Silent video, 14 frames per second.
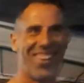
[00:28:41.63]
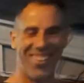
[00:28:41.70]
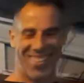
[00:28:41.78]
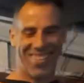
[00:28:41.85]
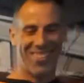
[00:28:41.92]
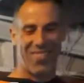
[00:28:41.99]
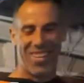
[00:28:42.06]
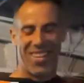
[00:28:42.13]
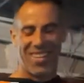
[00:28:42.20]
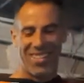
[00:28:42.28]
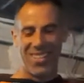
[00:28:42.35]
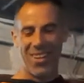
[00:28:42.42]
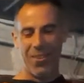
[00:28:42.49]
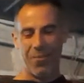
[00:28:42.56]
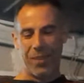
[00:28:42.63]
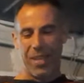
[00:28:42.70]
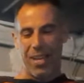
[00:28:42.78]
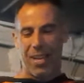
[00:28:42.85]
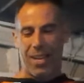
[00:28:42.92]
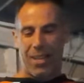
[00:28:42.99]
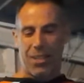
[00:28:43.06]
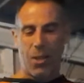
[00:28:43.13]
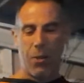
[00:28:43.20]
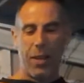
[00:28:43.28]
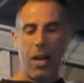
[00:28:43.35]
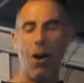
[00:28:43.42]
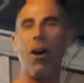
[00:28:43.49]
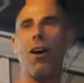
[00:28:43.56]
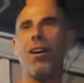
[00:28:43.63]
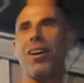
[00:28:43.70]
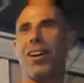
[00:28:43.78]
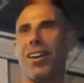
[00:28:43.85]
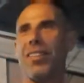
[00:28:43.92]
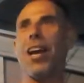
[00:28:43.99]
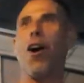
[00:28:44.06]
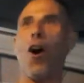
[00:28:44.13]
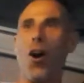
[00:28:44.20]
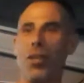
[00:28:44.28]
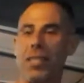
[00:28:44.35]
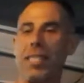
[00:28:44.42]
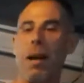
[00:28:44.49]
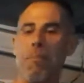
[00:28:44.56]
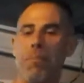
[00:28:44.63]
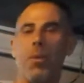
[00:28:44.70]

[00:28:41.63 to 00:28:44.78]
on the road. So, so there are uh, there are